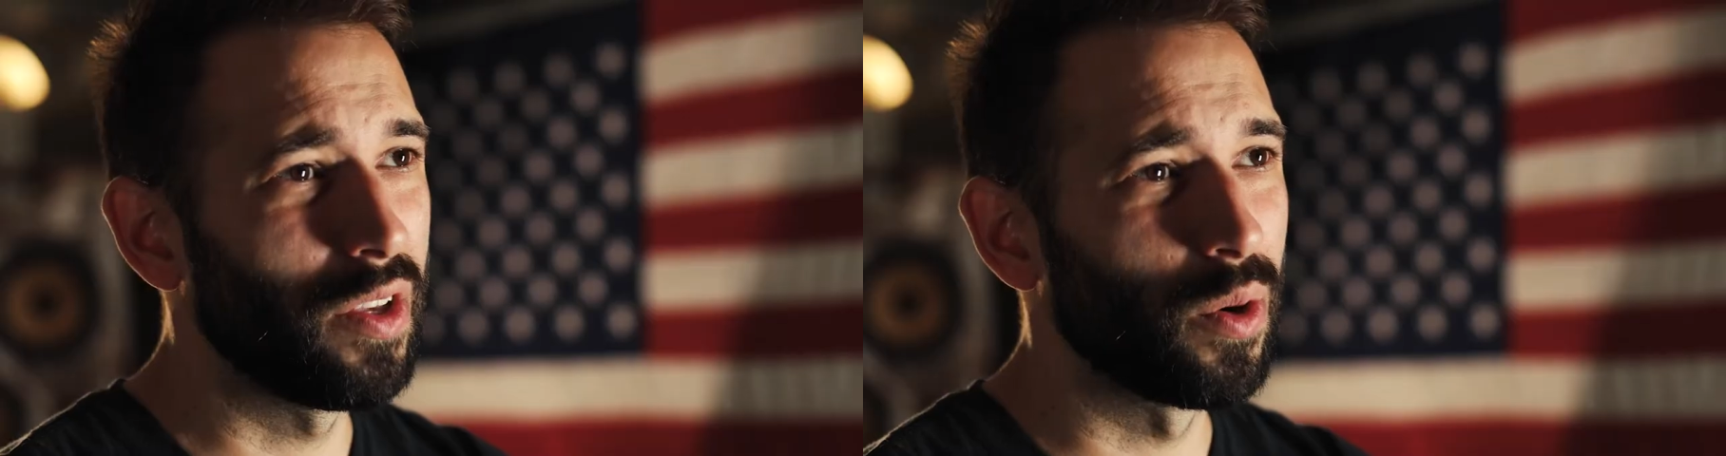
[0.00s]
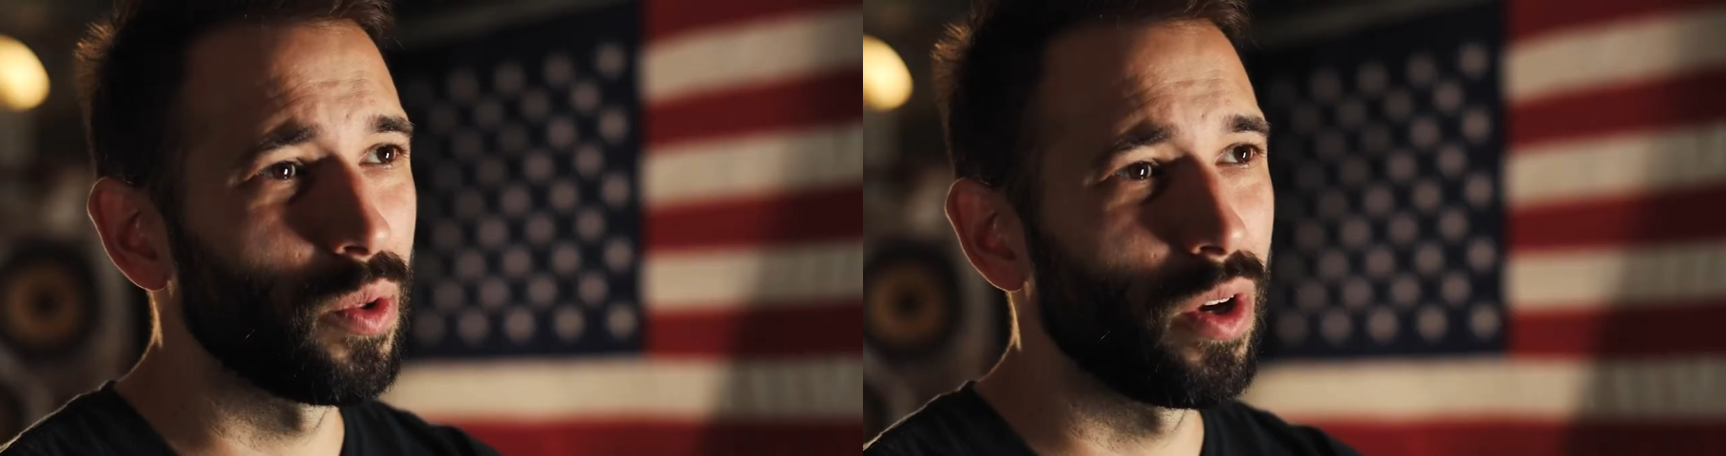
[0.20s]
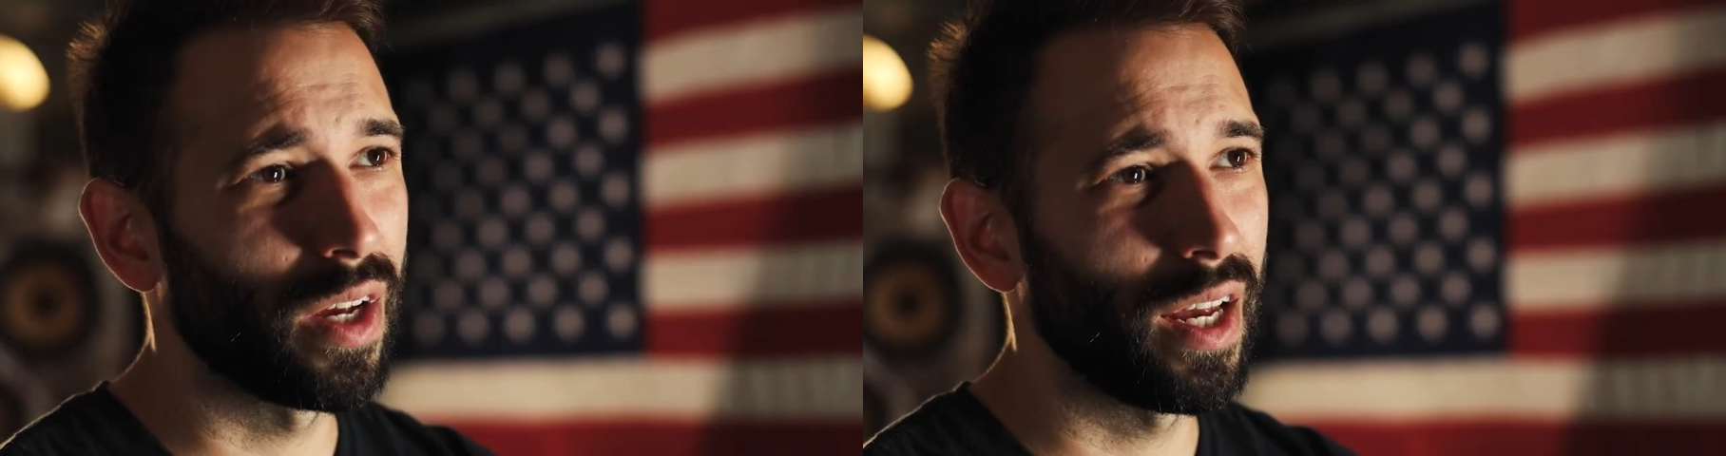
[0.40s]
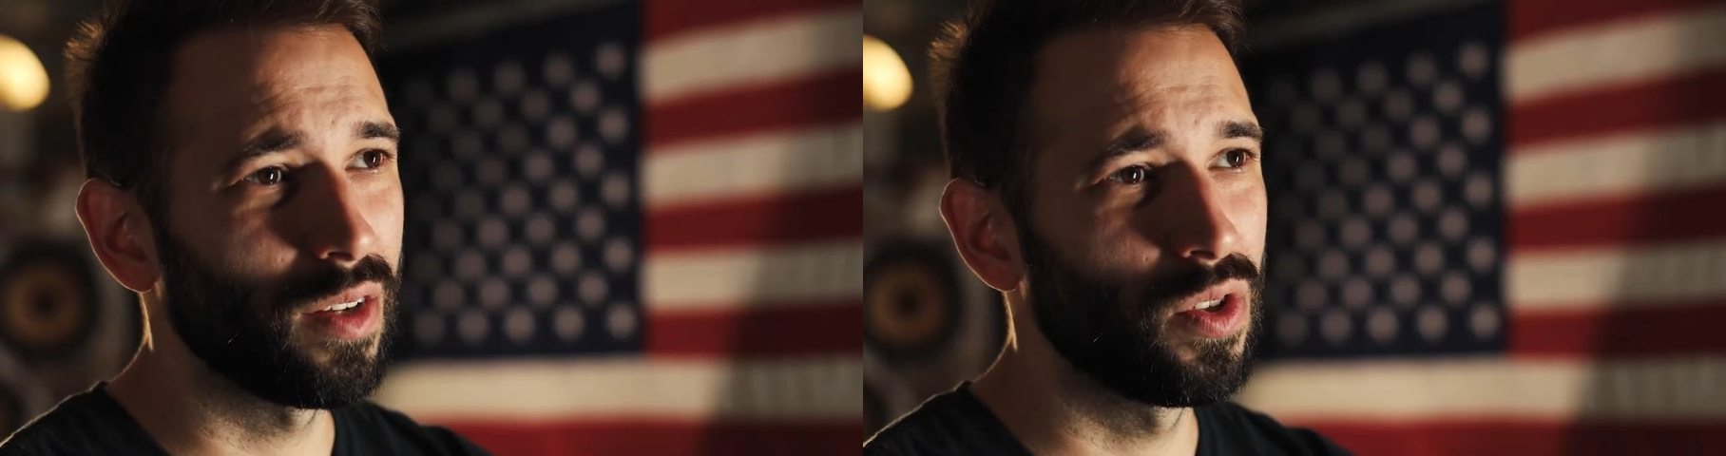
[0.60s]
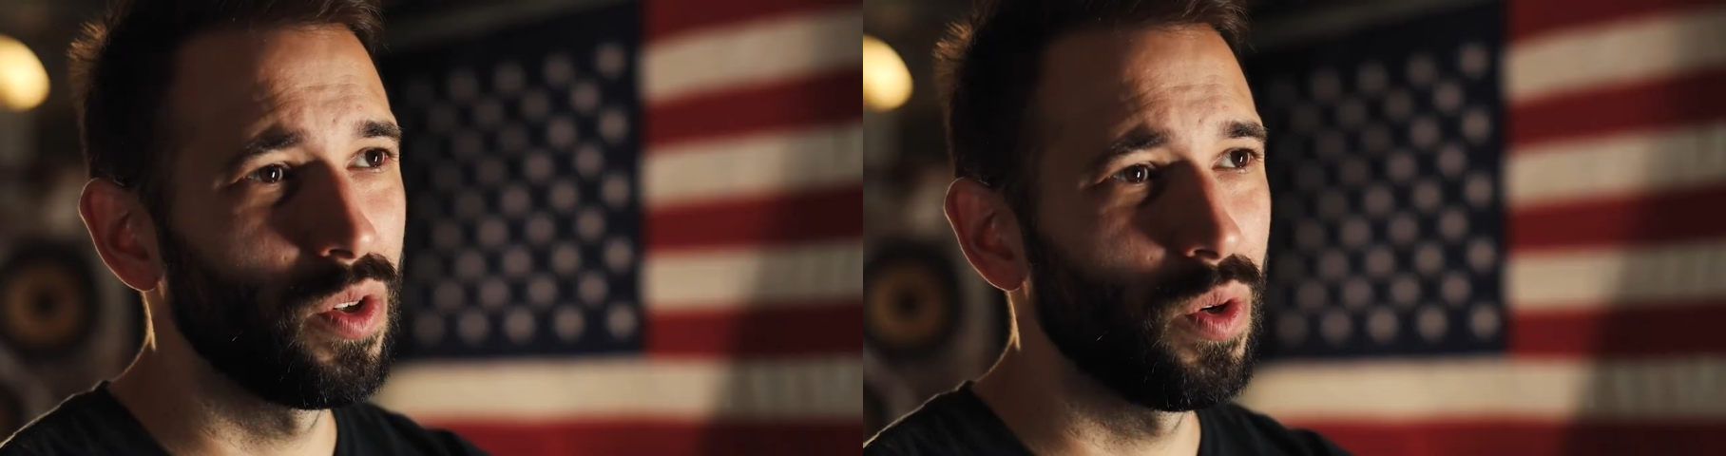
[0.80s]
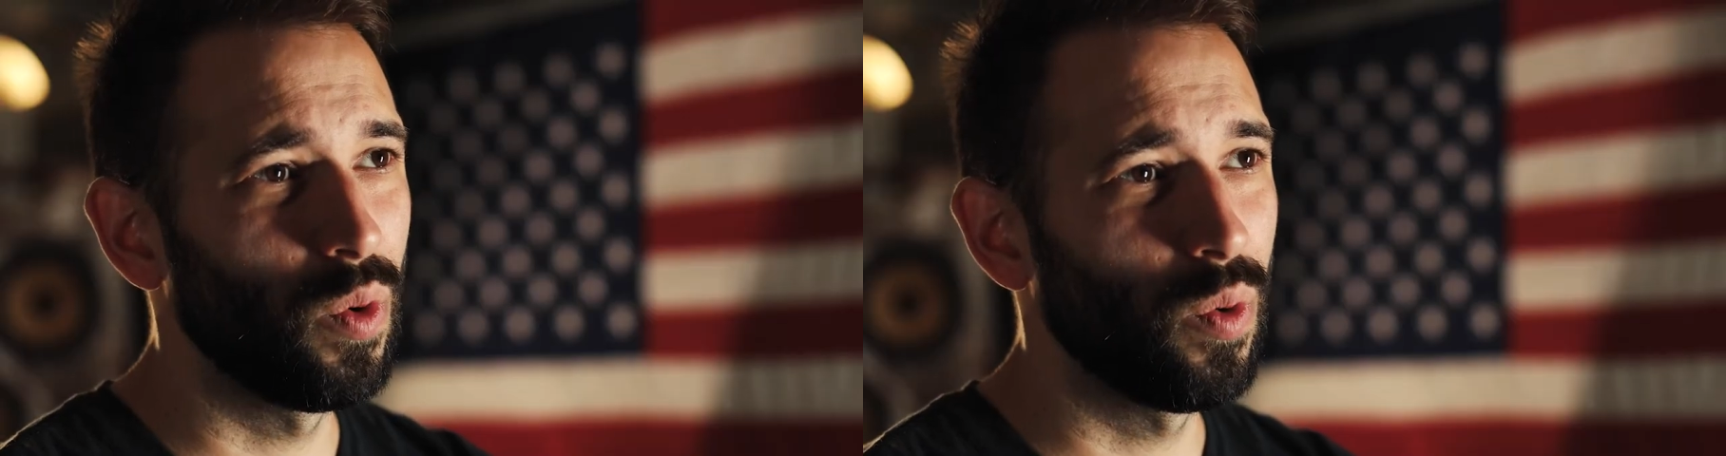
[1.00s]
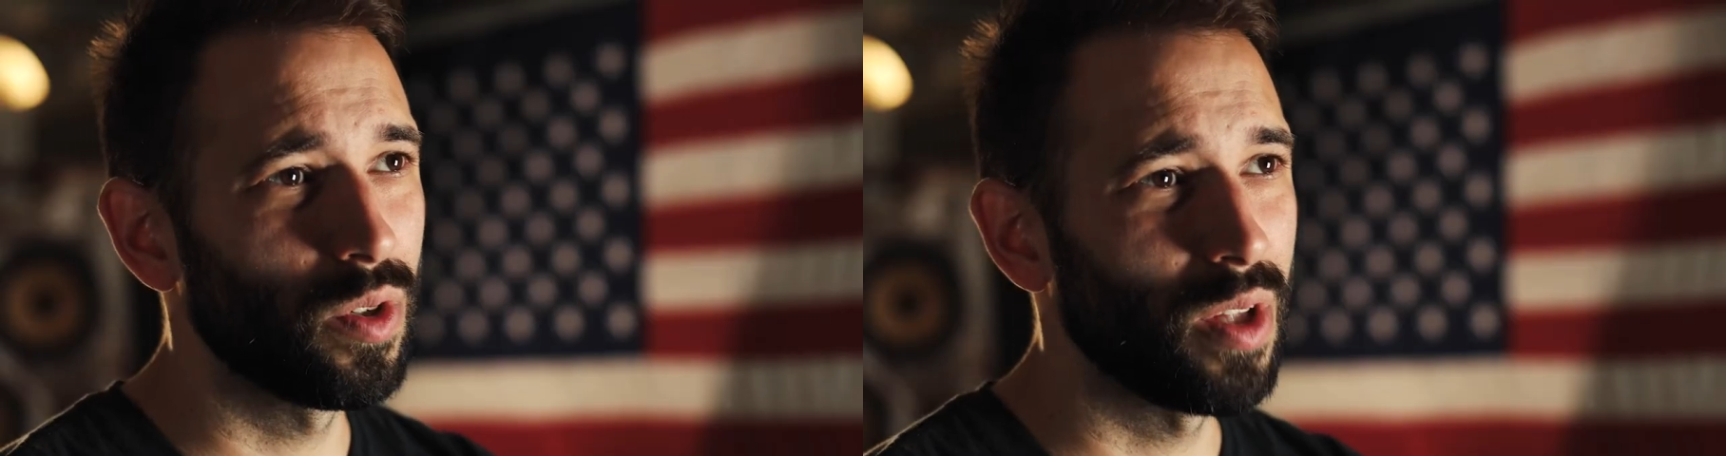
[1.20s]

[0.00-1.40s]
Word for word: and you're looking to,